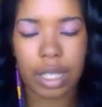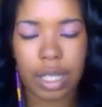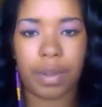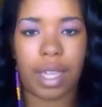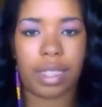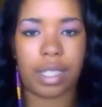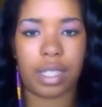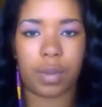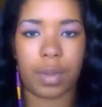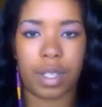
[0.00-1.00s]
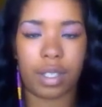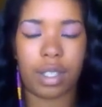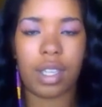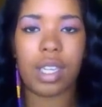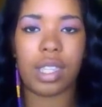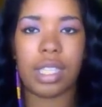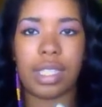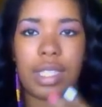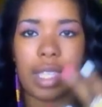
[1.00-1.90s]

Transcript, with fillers: then we got this one. This is